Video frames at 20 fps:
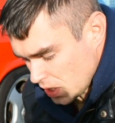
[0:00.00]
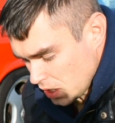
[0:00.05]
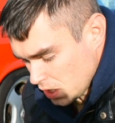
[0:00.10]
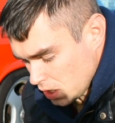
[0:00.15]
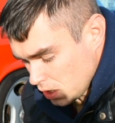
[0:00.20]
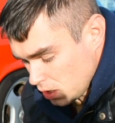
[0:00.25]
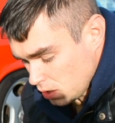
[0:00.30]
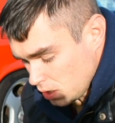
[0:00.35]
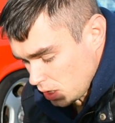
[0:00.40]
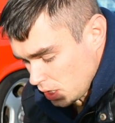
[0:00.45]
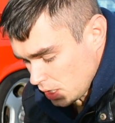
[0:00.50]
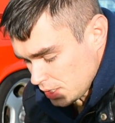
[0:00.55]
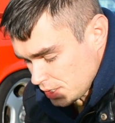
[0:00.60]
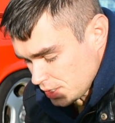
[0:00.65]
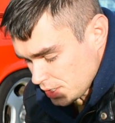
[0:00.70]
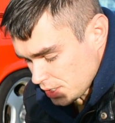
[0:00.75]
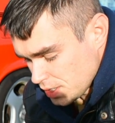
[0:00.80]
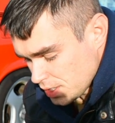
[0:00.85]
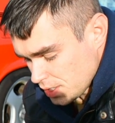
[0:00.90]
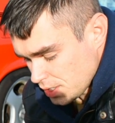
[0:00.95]
you know I
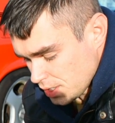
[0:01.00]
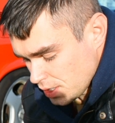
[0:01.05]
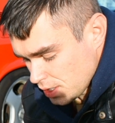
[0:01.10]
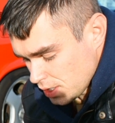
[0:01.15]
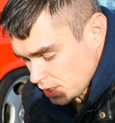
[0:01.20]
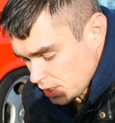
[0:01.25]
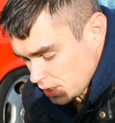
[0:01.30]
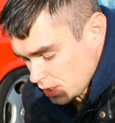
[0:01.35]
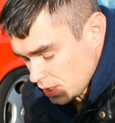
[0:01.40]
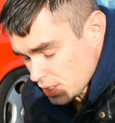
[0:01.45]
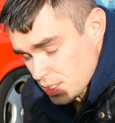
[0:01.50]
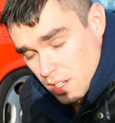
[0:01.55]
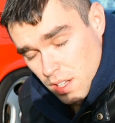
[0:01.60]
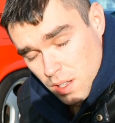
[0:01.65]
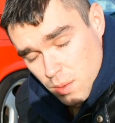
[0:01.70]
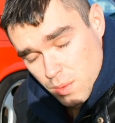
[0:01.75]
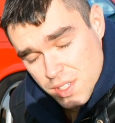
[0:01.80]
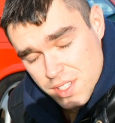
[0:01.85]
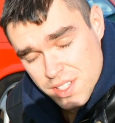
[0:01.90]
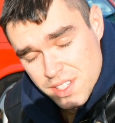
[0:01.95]
just uh, it's
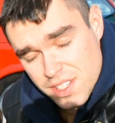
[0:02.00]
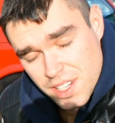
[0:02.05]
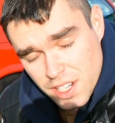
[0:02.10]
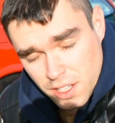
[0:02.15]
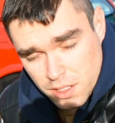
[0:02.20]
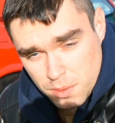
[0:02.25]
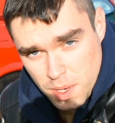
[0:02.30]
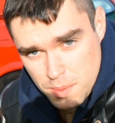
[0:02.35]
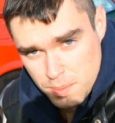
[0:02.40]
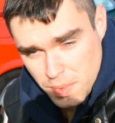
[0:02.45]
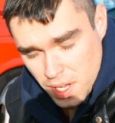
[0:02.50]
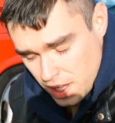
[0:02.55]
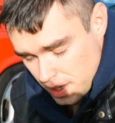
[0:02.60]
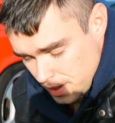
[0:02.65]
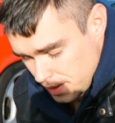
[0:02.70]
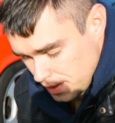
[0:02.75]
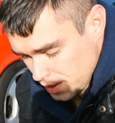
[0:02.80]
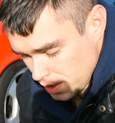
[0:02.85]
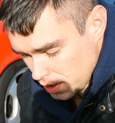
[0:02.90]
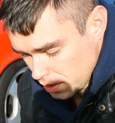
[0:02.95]
always sitting on my
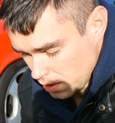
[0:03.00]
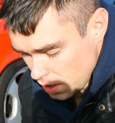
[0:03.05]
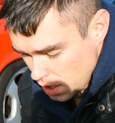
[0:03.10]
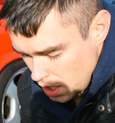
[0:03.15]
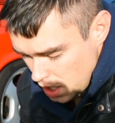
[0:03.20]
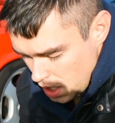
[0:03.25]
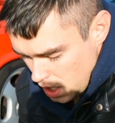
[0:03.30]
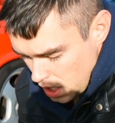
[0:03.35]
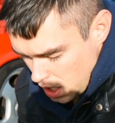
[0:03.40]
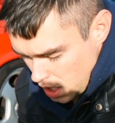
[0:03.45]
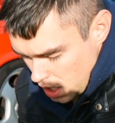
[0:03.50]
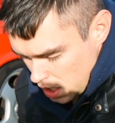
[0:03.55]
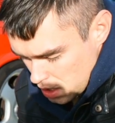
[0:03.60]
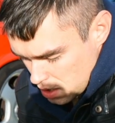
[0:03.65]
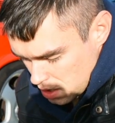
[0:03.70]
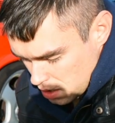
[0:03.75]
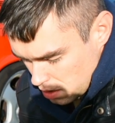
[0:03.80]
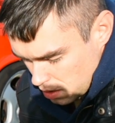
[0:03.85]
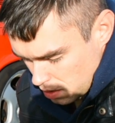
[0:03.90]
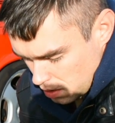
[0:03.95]
mind you know
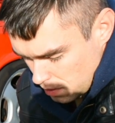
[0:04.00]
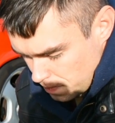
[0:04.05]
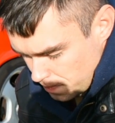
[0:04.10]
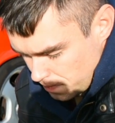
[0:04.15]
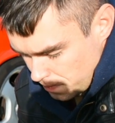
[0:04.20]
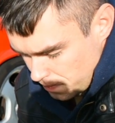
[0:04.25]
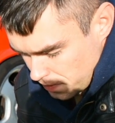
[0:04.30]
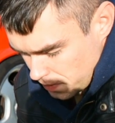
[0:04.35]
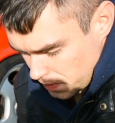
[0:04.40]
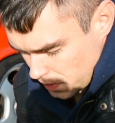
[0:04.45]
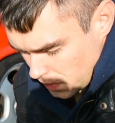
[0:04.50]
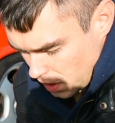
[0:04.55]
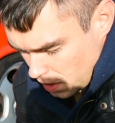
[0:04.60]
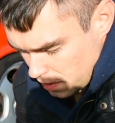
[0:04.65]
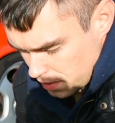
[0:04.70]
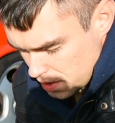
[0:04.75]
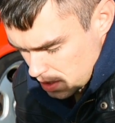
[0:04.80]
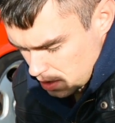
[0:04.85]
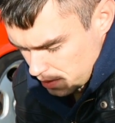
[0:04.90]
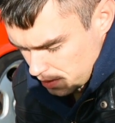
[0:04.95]
so
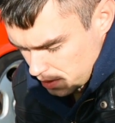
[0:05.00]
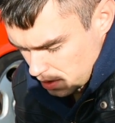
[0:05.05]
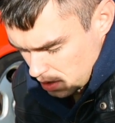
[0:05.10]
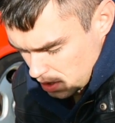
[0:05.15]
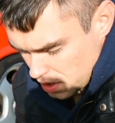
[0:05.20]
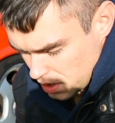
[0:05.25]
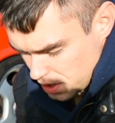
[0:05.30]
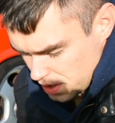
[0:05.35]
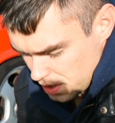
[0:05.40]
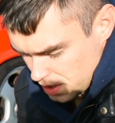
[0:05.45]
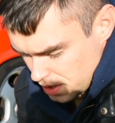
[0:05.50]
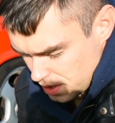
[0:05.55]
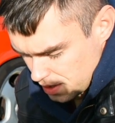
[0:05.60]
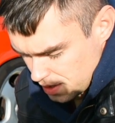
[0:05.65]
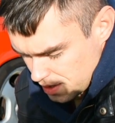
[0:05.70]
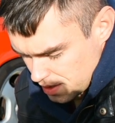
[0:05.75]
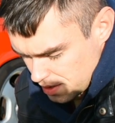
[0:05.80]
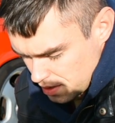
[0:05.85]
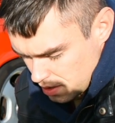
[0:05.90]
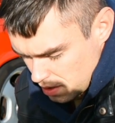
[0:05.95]
First of all
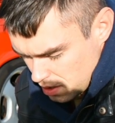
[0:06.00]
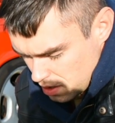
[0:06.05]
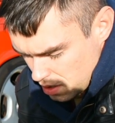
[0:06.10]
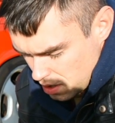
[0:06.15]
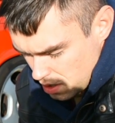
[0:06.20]
is